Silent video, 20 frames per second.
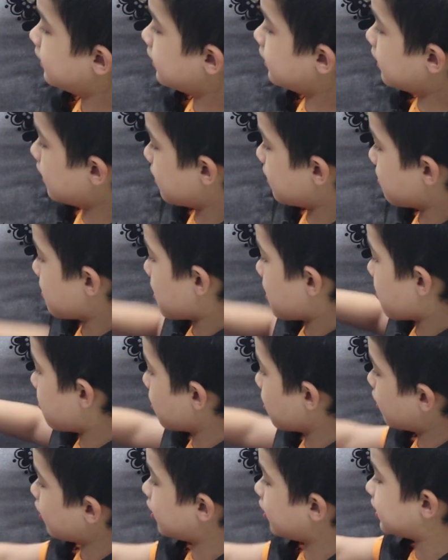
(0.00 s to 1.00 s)
teddy bear
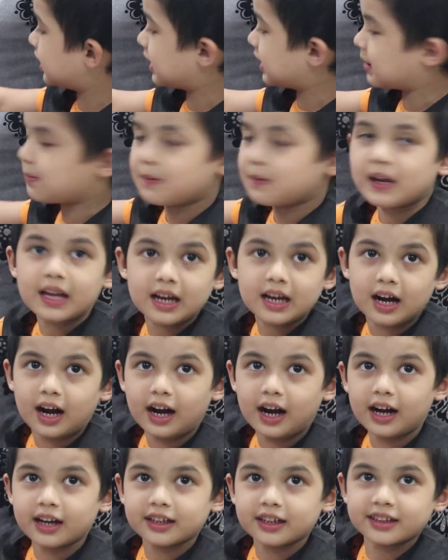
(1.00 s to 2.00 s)
because he's playing
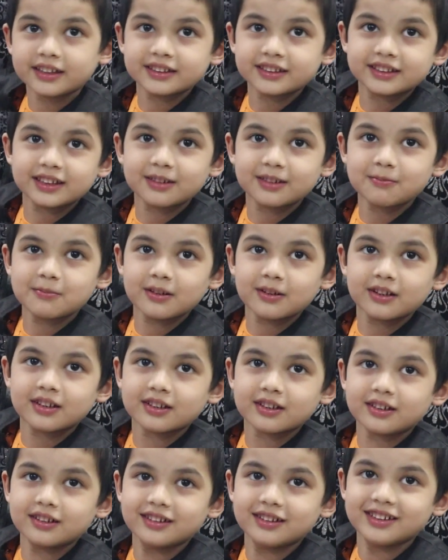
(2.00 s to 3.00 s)
hide and seek
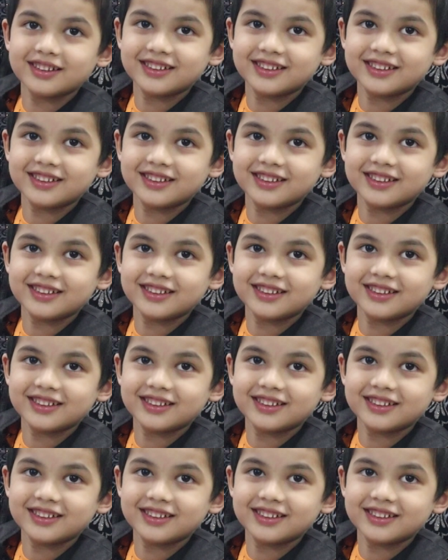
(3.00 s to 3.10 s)
with others.